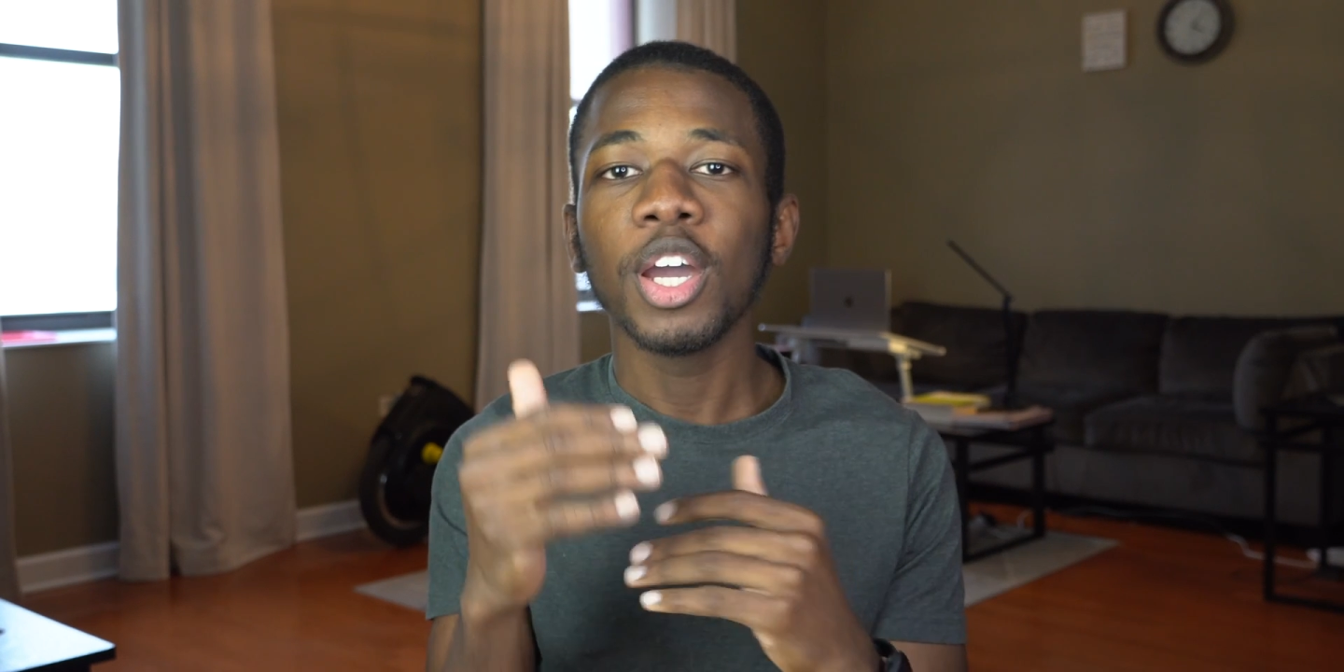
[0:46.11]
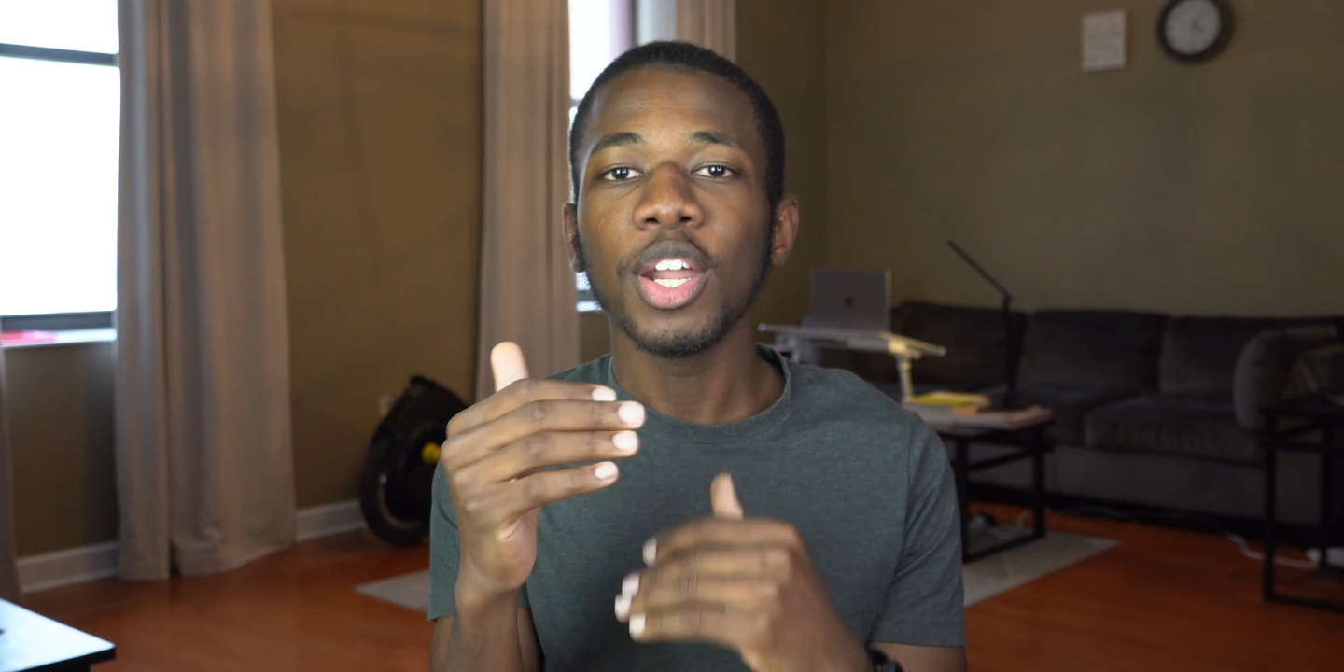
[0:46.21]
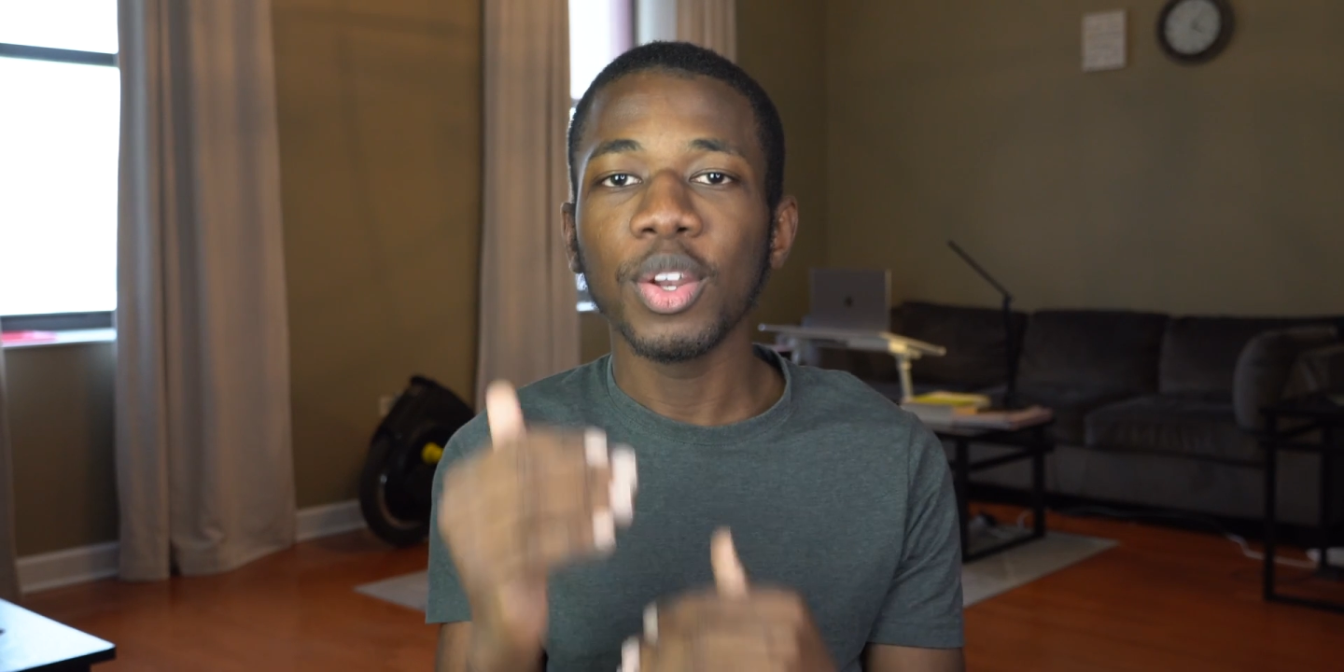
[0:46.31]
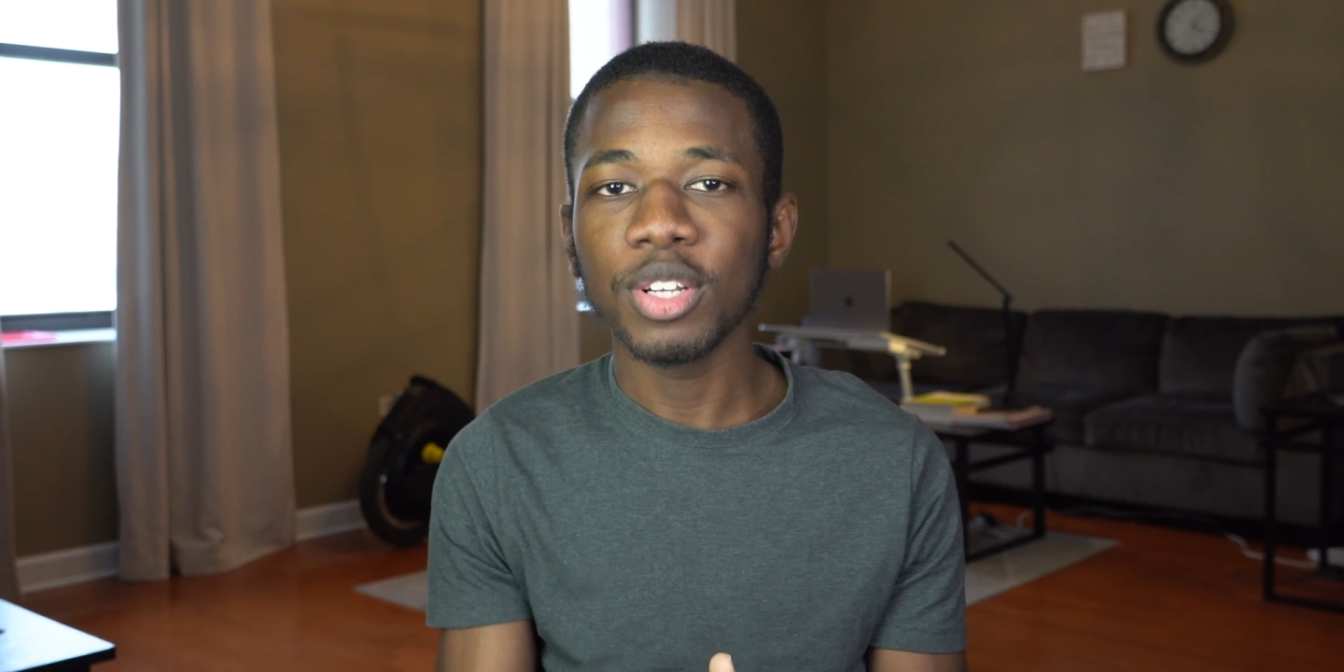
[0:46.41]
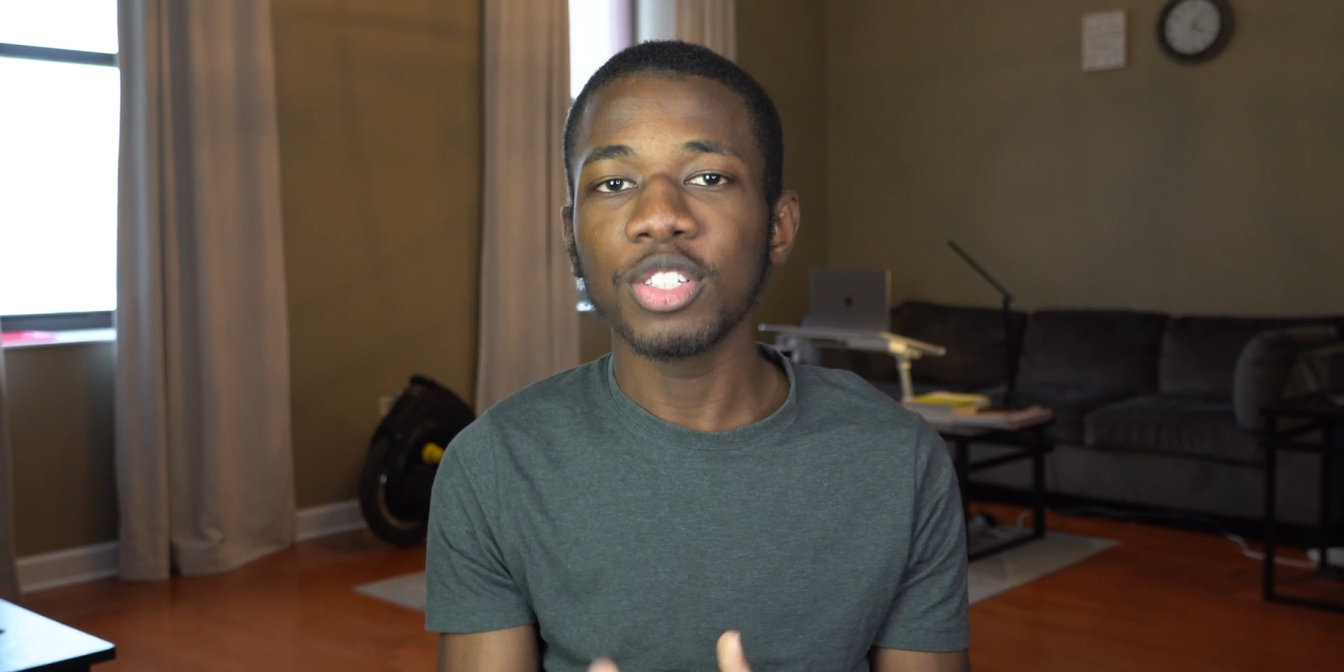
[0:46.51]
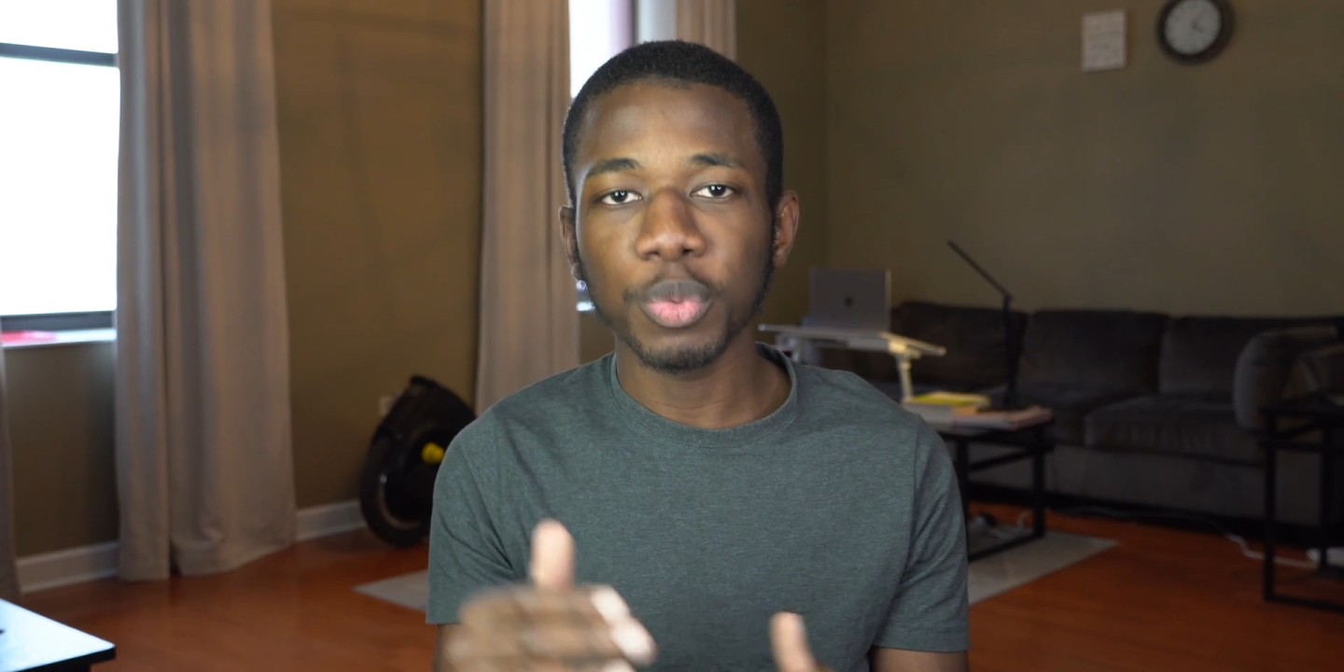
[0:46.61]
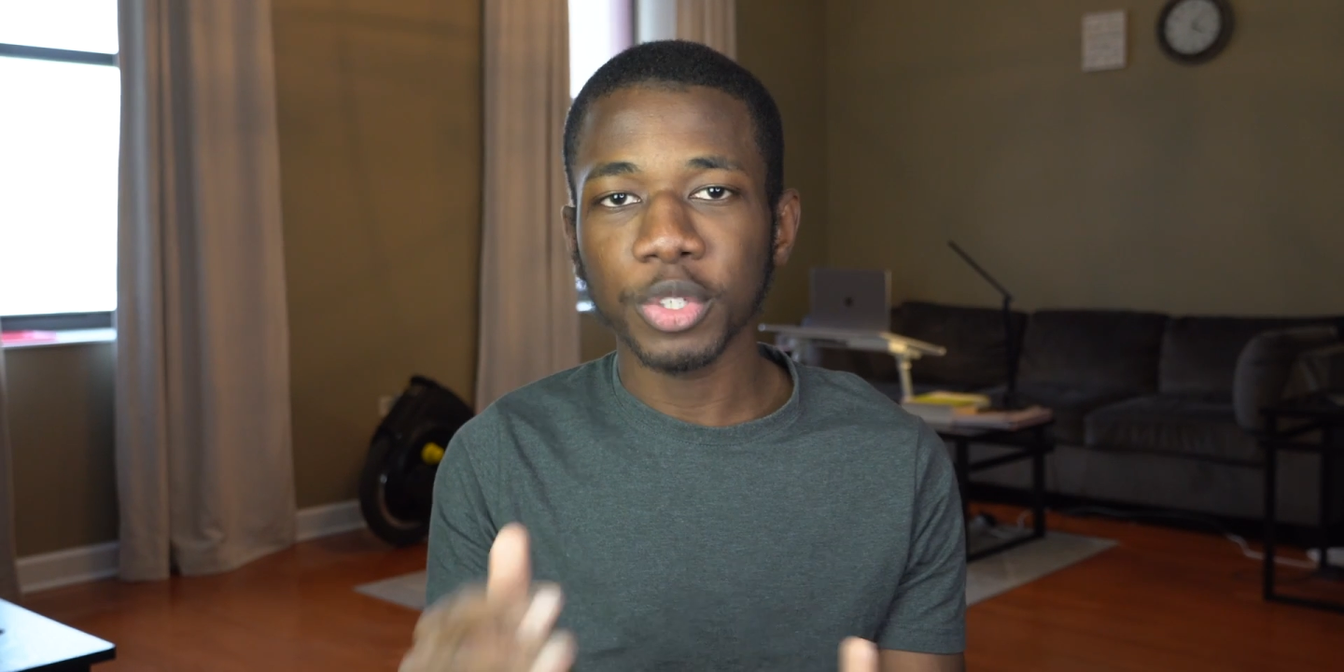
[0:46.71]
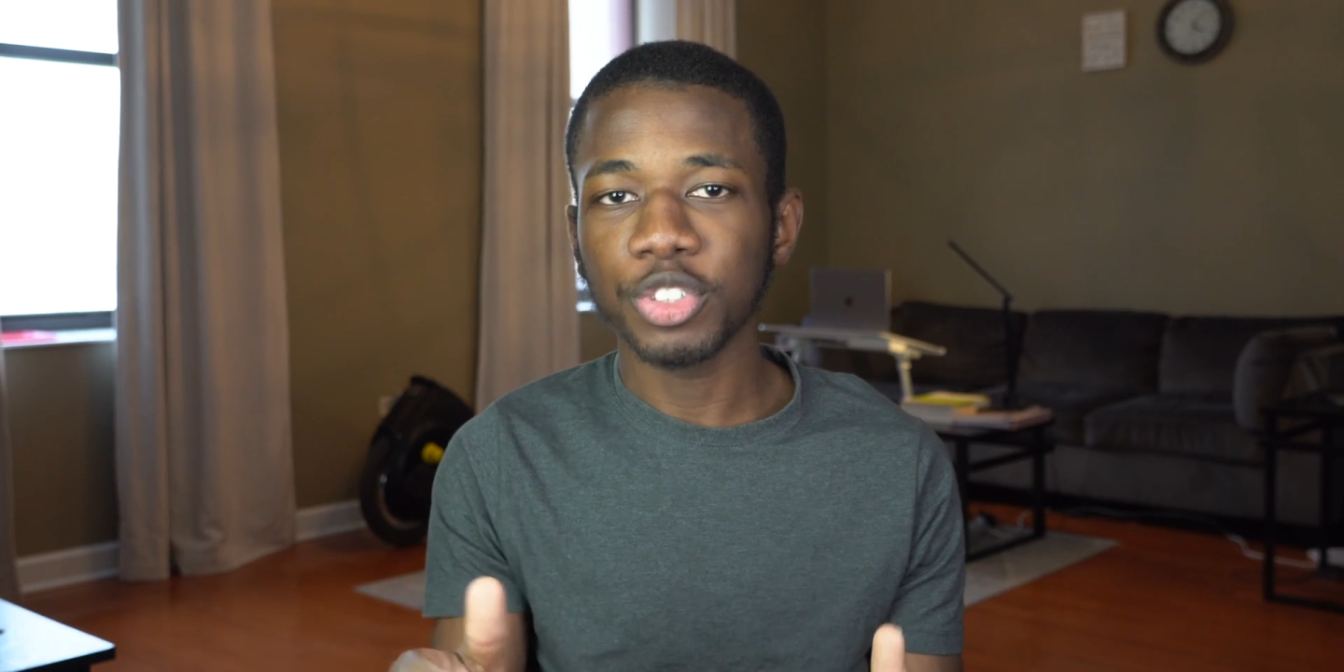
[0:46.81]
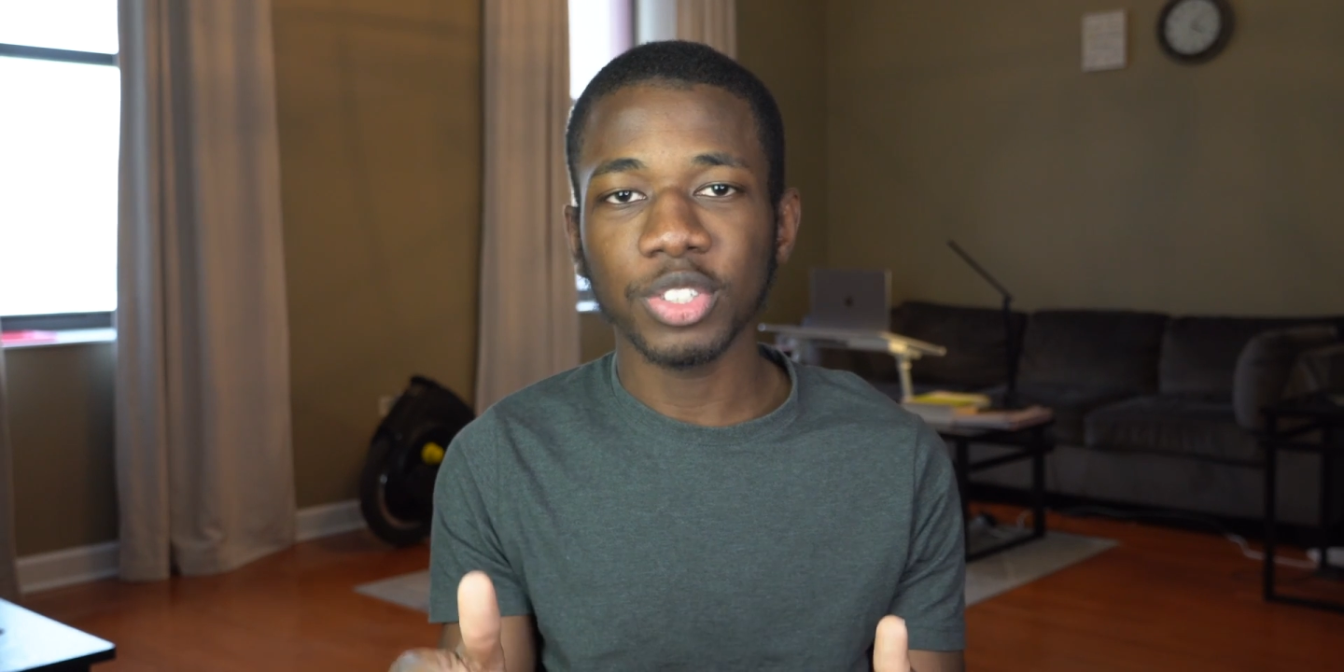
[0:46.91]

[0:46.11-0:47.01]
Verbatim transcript: No need to waste